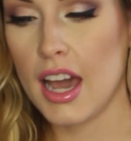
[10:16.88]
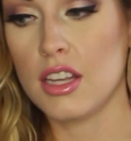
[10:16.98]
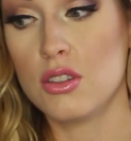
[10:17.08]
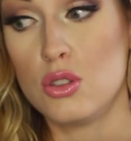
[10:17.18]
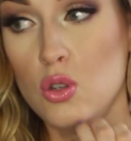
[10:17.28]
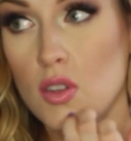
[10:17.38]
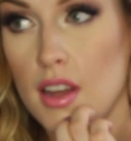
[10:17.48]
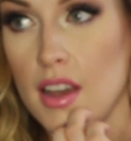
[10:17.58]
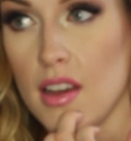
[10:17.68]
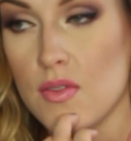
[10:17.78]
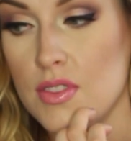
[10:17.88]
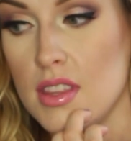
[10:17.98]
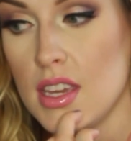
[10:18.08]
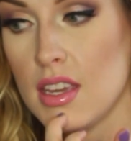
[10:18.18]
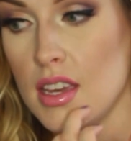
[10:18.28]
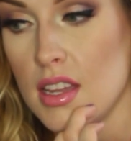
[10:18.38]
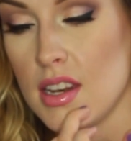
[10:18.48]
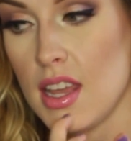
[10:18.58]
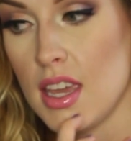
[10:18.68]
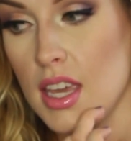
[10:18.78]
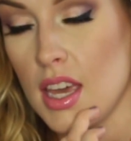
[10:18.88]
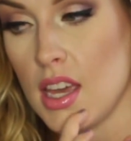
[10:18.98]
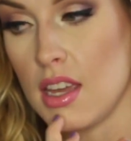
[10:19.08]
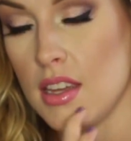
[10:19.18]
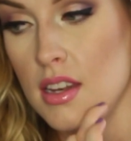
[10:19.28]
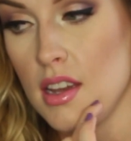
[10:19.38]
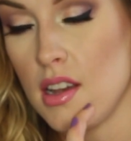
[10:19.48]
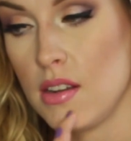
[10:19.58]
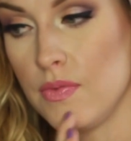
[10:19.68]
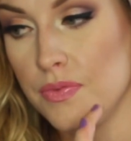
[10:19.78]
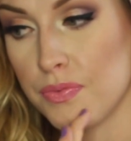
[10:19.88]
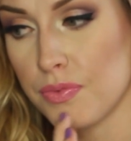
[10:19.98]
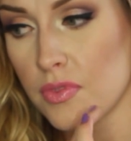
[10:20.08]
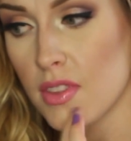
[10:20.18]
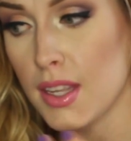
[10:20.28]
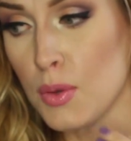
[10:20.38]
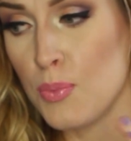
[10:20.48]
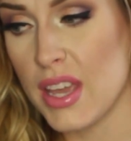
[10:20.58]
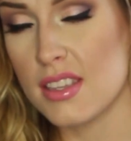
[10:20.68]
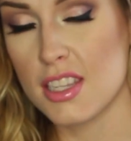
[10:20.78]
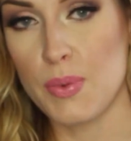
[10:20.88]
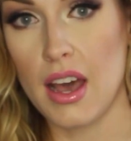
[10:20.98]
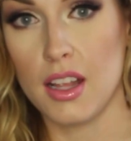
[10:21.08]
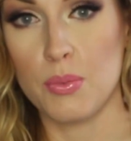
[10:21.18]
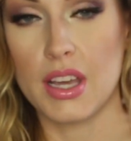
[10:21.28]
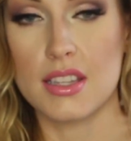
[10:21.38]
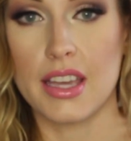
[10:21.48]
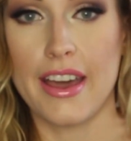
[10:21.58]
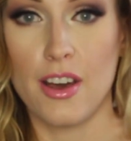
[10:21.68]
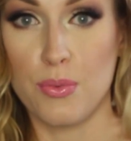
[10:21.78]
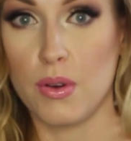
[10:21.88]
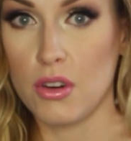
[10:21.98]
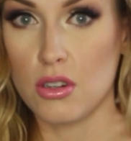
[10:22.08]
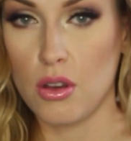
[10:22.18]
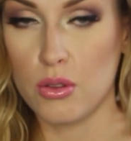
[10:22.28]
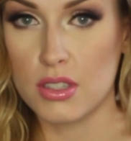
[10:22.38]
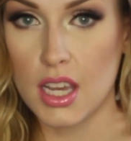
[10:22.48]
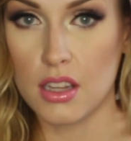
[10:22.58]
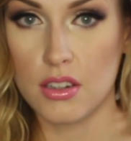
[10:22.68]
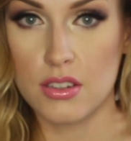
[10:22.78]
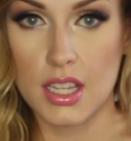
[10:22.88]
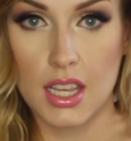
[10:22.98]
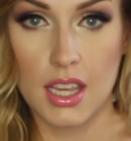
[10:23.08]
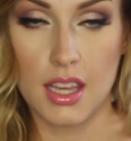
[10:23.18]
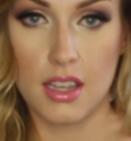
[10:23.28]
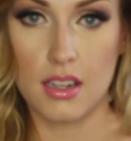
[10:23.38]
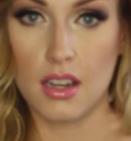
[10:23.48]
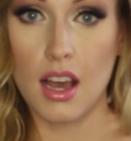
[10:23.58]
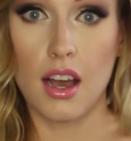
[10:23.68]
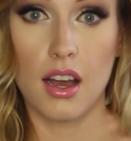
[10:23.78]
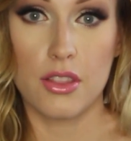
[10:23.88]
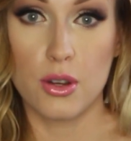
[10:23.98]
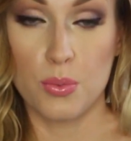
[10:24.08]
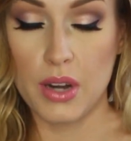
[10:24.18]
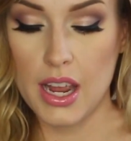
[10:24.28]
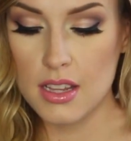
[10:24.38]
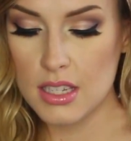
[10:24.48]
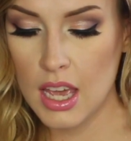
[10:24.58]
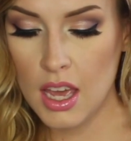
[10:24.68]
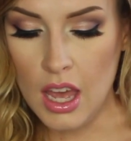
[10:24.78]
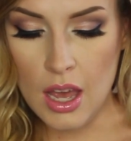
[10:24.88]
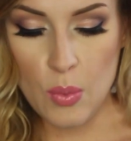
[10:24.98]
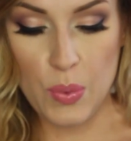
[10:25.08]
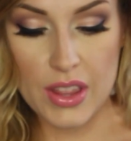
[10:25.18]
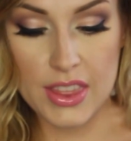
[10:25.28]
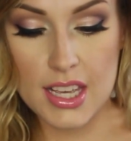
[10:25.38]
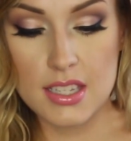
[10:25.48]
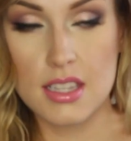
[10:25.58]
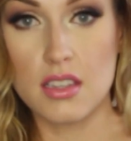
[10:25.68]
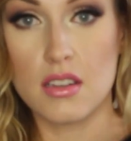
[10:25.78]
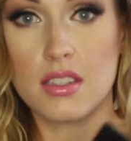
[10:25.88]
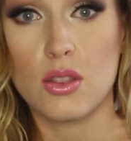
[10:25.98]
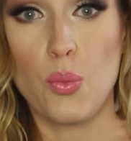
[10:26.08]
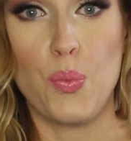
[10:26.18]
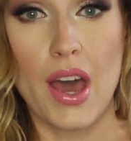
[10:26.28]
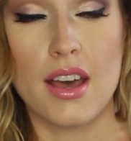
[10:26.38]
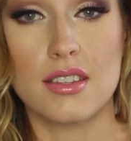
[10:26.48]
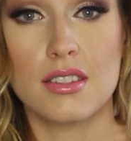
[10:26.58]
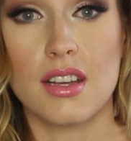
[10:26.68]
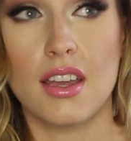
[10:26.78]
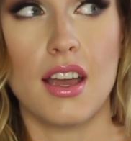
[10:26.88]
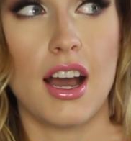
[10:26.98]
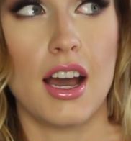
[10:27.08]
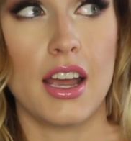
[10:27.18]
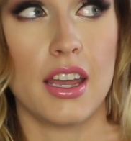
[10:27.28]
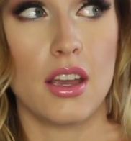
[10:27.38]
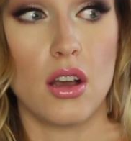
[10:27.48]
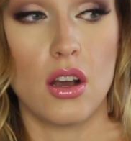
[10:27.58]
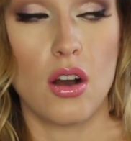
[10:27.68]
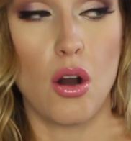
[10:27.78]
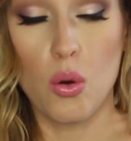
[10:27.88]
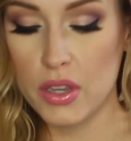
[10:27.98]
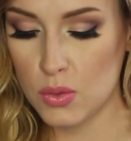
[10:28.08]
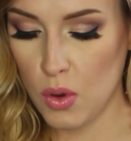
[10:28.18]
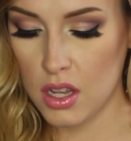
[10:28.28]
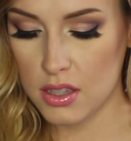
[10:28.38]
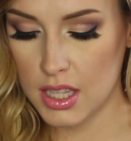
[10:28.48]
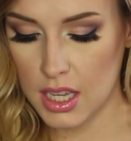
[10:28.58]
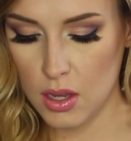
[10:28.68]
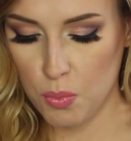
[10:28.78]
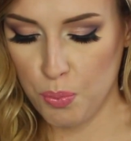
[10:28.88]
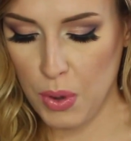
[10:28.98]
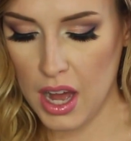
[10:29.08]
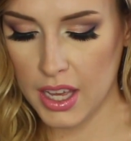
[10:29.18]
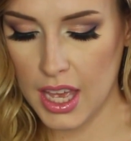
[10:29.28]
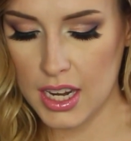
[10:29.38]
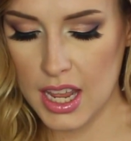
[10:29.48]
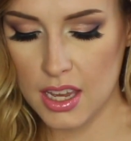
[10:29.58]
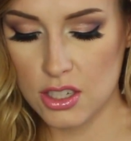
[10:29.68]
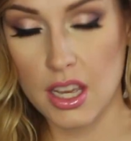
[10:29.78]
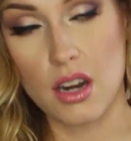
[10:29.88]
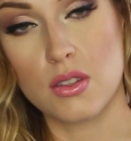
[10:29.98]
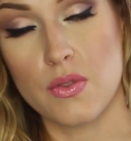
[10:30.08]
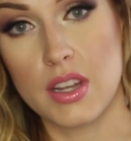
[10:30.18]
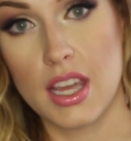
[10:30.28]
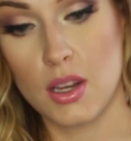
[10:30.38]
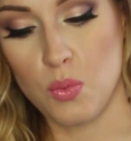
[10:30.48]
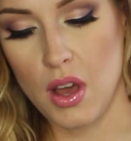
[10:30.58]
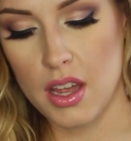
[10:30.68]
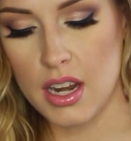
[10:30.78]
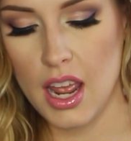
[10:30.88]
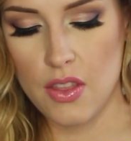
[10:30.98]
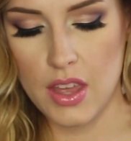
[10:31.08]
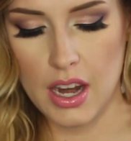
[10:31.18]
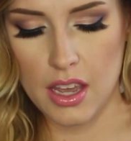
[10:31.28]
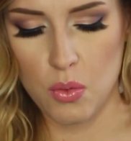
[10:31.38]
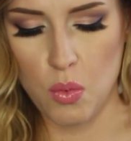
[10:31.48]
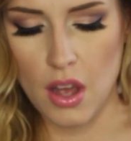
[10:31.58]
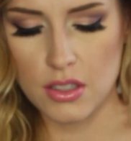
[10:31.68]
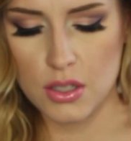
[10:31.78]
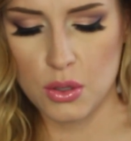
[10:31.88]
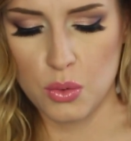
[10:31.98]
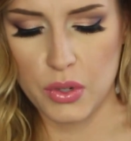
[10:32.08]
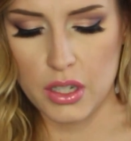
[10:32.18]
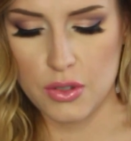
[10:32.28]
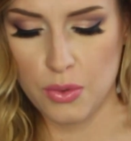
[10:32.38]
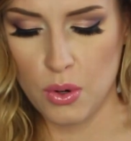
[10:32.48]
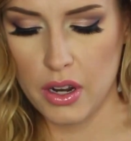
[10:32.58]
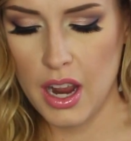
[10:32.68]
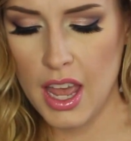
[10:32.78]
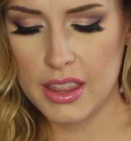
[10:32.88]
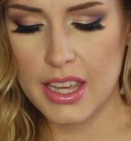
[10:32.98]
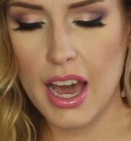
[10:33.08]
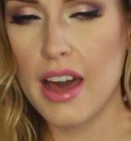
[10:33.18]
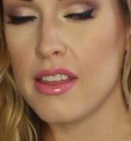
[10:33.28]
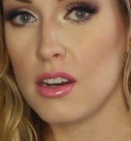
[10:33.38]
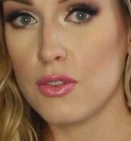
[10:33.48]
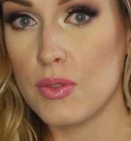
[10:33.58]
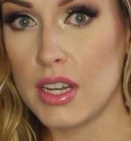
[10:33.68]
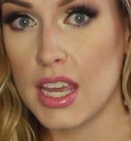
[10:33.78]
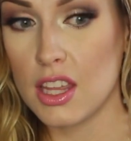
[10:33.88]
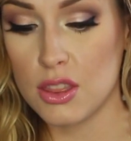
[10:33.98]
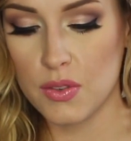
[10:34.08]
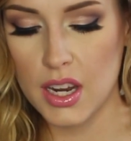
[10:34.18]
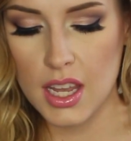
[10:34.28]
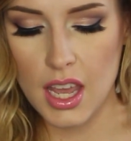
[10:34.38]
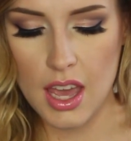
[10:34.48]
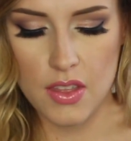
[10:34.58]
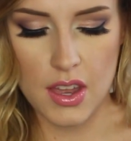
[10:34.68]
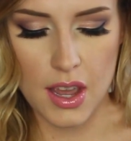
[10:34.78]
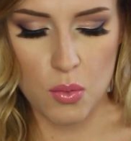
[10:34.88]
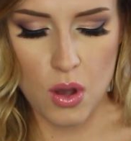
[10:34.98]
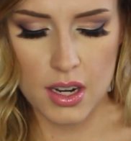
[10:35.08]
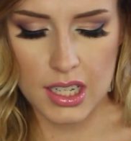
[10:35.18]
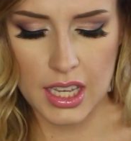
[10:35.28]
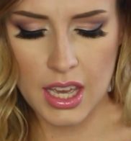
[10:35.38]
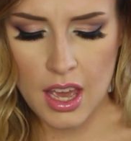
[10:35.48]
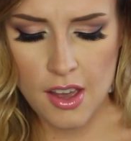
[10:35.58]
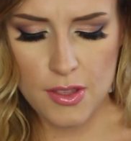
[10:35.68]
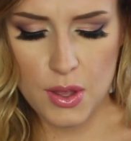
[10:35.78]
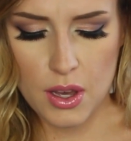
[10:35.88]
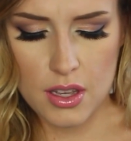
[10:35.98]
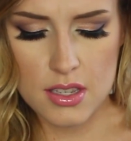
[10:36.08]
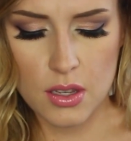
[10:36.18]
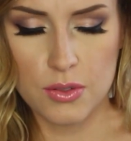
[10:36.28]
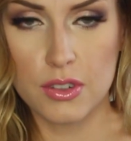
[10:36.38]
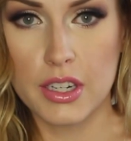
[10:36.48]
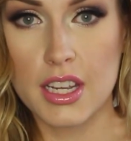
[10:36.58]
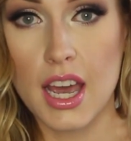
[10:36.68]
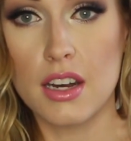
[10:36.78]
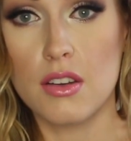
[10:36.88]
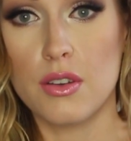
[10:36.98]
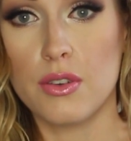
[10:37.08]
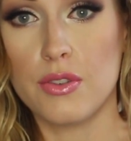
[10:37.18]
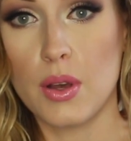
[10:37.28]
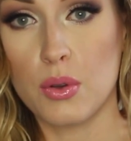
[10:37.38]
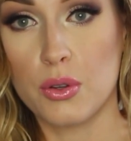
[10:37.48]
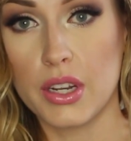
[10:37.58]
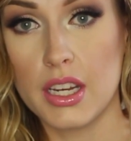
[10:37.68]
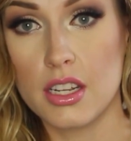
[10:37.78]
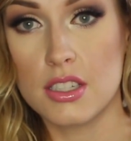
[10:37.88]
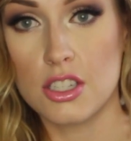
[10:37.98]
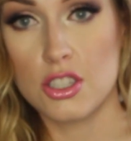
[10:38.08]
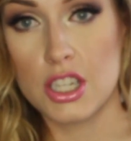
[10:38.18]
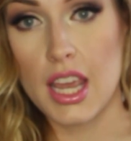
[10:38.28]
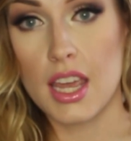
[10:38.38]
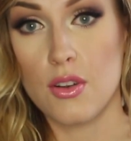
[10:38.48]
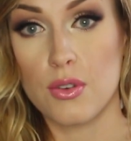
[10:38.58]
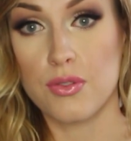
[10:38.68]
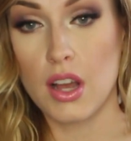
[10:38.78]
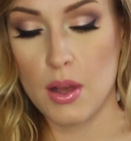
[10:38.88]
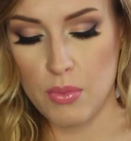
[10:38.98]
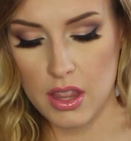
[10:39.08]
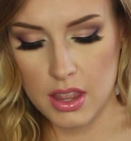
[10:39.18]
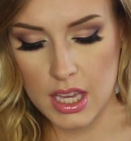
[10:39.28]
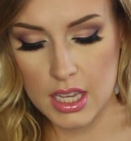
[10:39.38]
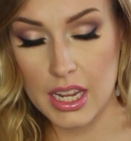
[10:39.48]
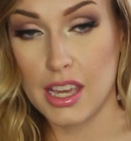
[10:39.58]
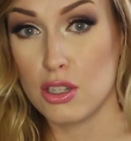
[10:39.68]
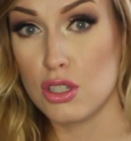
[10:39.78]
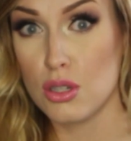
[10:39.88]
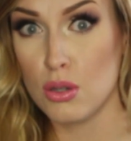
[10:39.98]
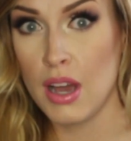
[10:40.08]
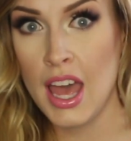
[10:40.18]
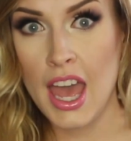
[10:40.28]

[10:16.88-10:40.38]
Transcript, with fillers: I do not have the Naked Basics palette because I have pretty much all those colors in other brands. But this is seriously the best. I always want the Buck and Naked Shadows from the Naked 1 and then I want to reach for the highlighter from the Naked 3 and then I want like the silvery kind of greenish shade from the Naked 2